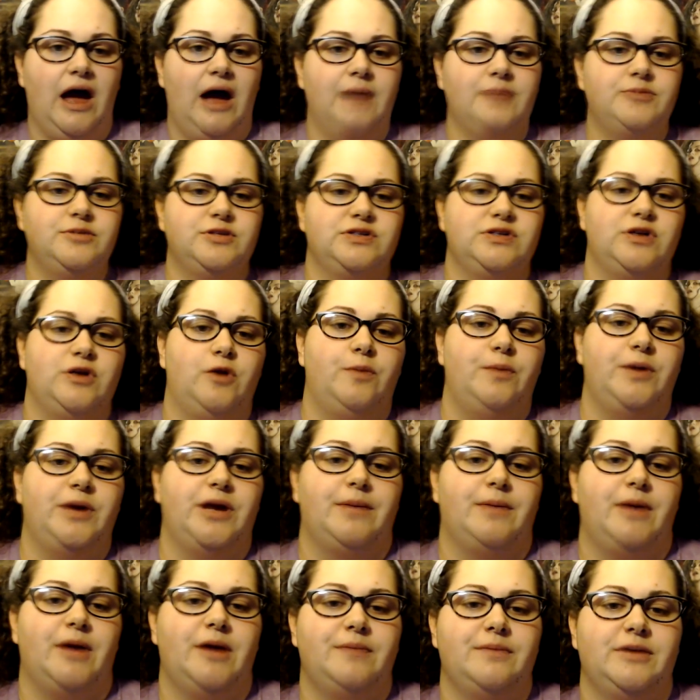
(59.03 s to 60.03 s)
I'm just
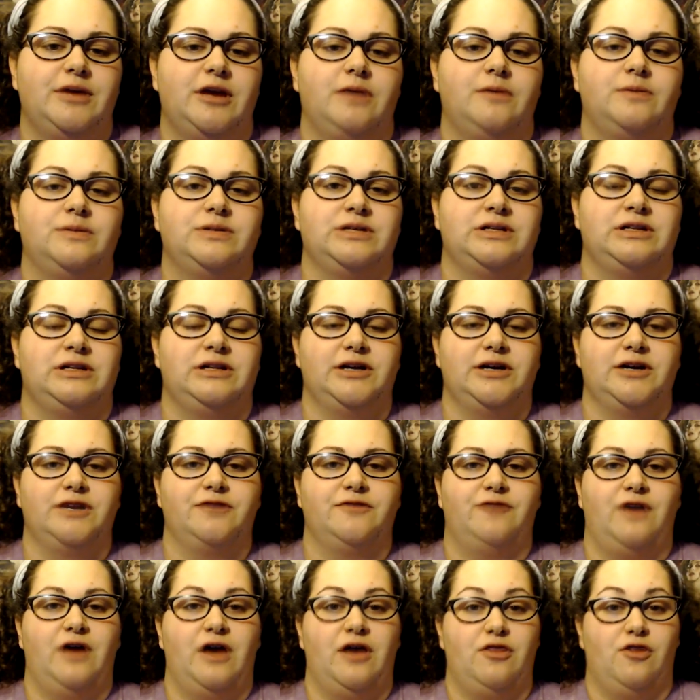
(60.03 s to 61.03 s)
hoping I might be able to
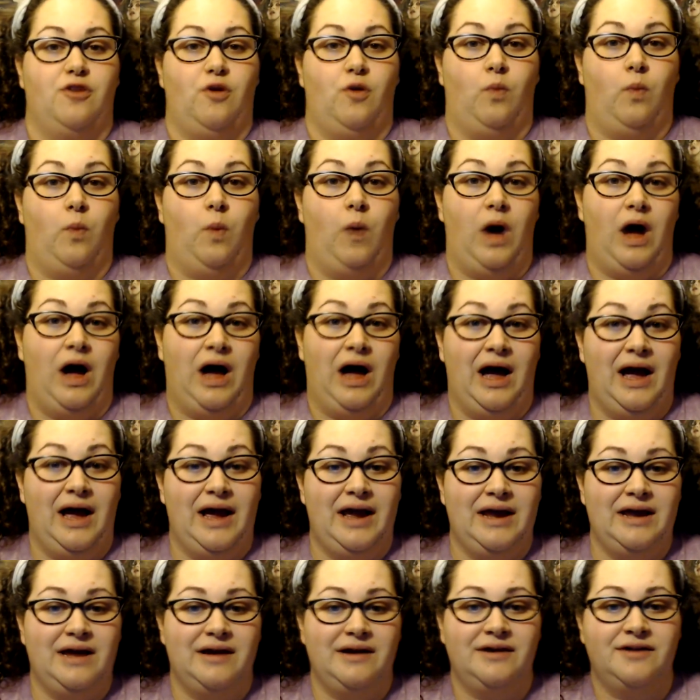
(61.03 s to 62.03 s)
clarify the
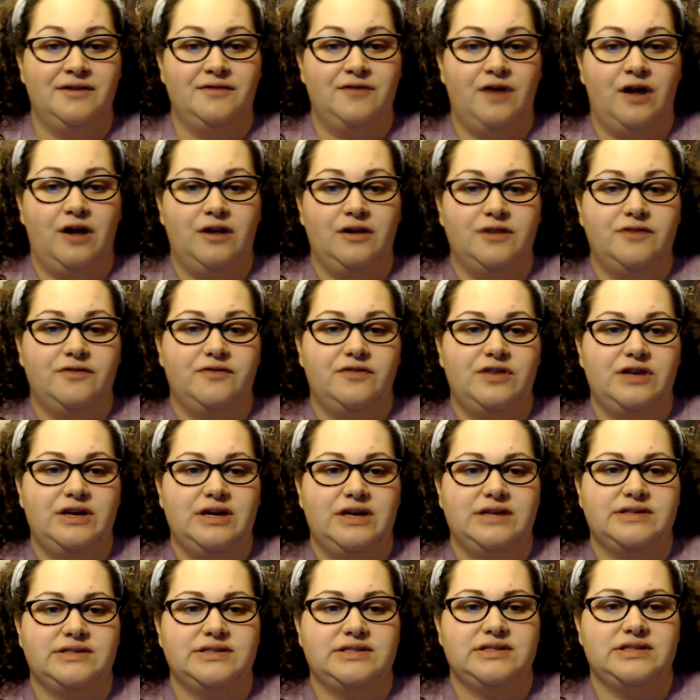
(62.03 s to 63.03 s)
why of all of
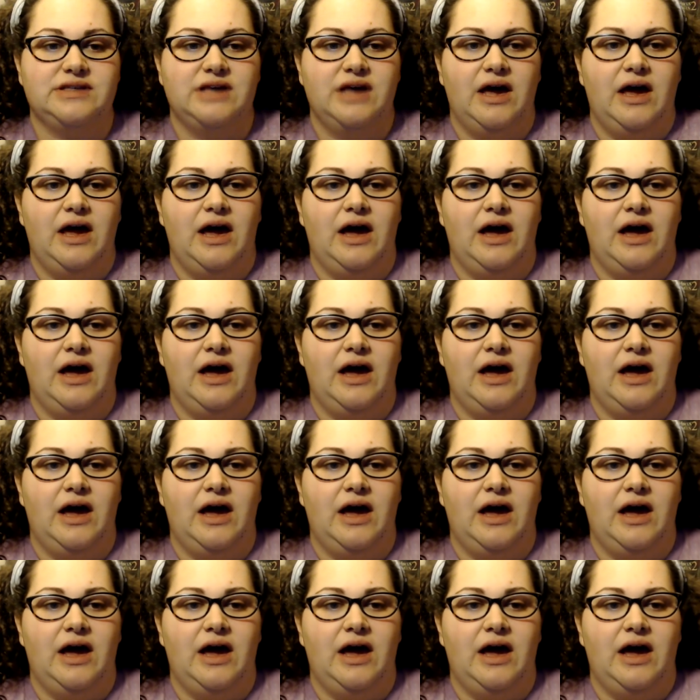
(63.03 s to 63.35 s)
this.